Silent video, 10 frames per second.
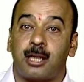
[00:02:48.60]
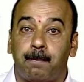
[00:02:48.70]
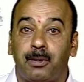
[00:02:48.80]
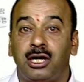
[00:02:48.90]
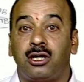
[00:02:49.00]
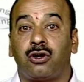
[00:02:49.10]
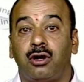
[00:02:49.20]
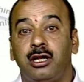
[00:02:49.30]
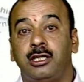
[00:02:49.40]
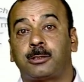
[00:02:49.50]
separate
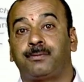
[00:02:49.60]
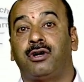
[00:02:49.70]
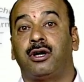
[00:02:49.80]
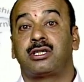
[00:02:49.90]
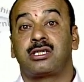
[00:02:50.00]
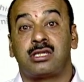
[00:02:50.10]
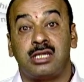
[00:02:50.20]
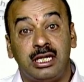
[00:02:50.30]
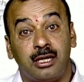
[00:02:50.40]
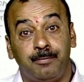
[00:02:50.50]
toilets for
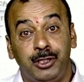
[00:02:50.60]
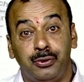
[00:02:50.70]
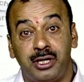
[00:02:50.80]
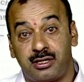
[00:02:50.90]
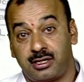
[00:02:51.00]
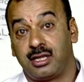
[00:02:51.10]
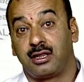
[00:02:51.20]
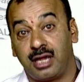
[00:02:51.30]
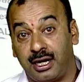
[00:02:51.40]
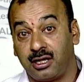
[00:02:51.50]

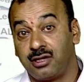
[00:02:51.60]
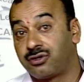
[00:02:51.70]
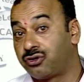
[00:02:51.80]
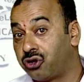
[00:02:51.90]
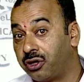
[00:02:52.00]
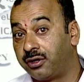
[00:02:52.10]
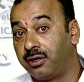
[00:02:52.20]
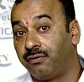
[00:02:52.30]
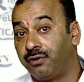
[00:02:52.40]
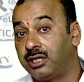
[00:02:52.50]
CWSN, that is
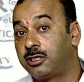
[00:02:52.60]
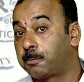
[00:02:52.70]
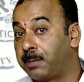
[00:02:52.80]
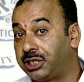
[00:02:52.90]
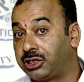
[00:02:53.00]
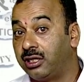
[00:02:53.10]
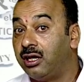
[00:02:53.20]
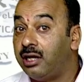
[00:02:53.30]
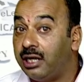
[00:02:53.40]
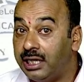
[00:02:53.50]
children with
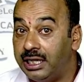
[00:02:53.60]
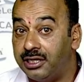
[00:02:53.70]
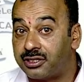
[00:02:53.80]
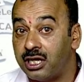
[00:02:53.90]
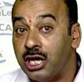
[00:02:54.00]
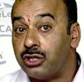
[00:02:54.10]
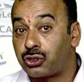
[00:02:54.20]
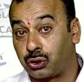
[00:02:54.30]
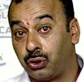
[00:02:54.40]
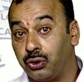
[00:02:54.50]
special needs.
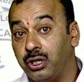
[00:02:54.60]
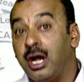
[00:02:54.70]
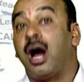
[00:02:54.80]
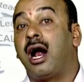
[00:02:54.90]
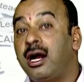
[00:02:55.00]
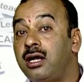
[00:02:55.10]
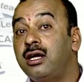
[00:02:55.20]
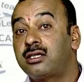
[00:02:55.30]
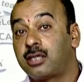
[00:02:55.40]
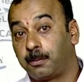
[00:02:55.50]
So,
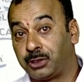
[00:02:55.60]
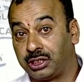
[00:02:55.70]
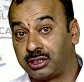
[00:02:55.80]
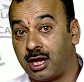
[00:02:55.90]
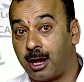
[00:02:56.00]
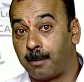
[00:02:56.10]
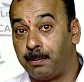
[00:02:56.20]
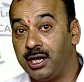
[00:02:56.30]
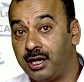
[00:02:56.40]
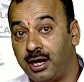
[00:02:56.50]
under Sarv Shiksha
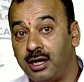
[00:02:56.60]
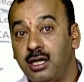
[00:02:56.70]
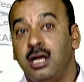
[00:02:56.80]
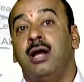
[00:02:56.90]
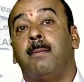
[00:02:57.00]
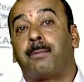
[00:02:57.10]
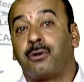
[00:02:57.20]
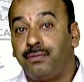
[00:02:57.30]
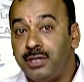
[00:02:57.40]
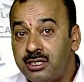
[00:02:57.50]
Abhiyan,
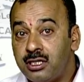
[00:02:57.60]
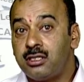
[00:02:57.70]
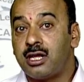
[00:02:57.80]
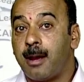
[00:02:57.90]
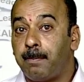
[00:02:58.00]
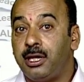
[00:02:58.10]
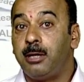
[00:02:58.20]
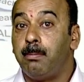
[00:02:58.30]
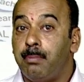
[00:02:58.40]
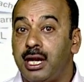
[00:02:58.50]
provisions have
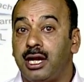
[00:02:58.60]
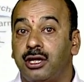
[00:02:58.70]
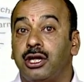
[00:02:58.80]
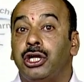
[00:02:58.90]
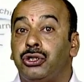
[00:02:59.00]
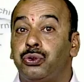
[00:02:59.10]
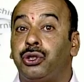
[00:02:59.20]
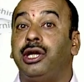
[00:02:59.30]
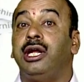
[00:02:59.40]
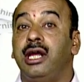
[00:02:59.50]
been made to
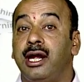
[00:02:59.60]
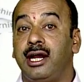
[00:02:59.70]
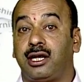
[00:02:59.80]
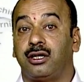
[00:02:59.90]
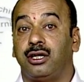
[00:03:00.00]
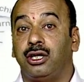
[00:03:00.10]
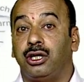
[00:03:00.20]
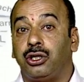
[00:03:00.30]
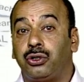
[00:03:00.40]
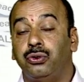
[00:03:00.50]
create,
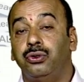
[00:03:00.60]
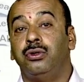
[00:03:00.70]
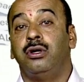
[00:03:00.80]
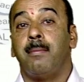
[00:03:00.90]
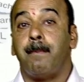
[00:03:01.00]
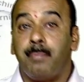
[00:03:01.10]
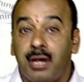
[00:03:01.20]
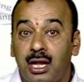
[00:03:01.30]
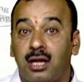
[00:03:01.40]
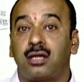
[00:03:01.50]
to
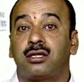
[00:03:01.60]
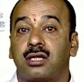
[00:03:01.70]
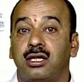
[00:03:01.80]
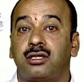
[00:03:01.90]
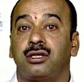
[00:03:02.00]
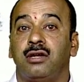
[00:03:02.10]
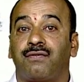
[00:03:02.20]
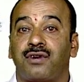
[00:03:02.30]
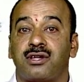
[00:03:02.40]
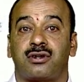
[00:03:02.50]
make such
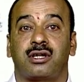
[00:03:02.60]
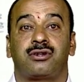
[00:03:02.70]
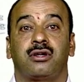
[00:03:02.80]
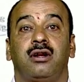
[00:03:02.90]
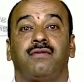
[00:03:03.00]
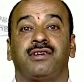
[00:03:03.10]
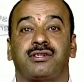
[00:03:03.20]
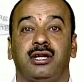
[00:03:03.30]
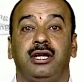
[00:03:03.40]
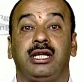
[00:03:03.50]
infrastructural
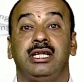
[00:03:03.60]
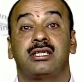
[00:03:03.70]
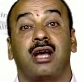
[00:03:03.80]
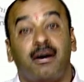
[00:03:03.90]
facilities